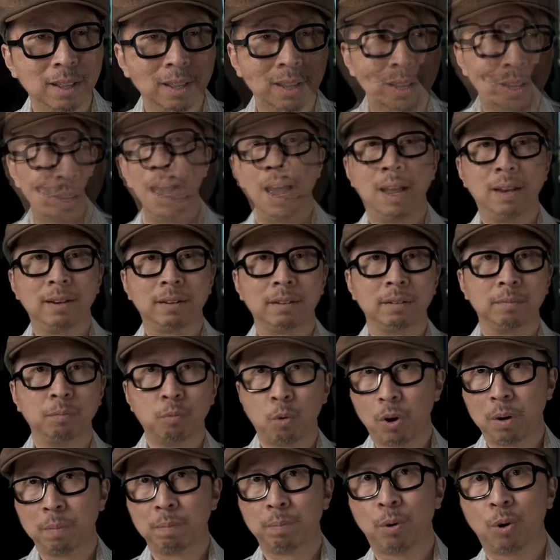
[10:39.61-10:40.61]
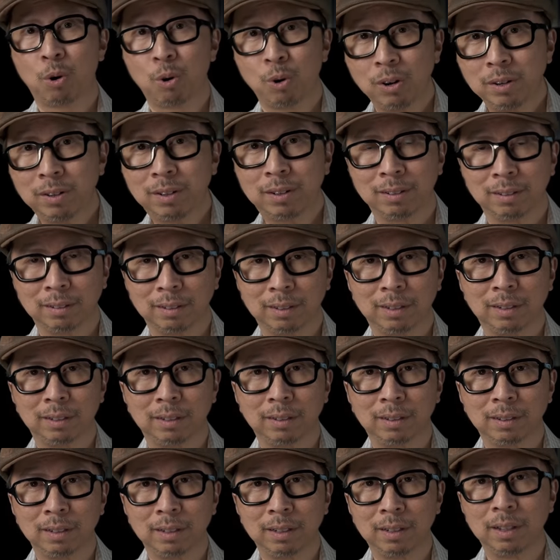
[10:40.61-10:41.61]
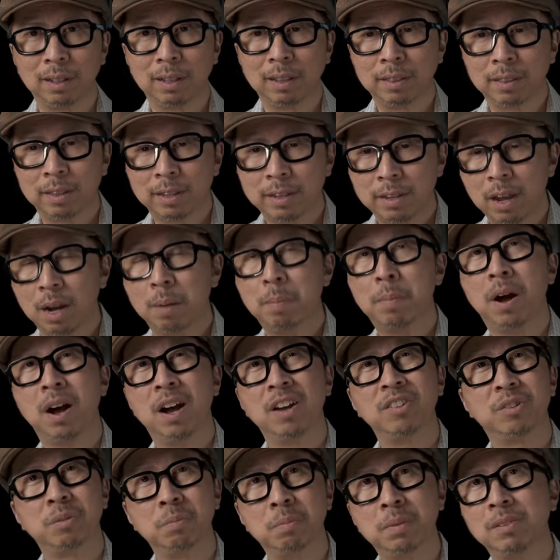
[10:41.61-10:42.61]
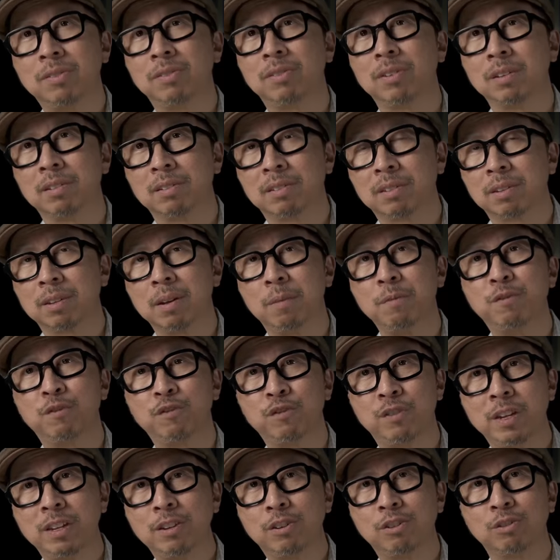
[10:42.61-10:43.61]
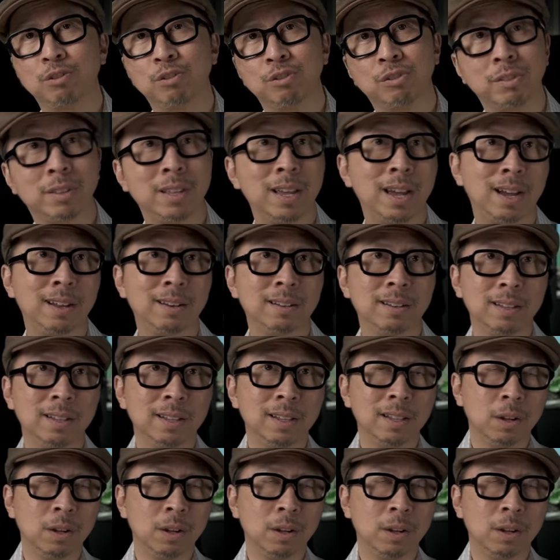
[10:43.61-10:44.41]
And more importantly, the Yamaha is missing some features that,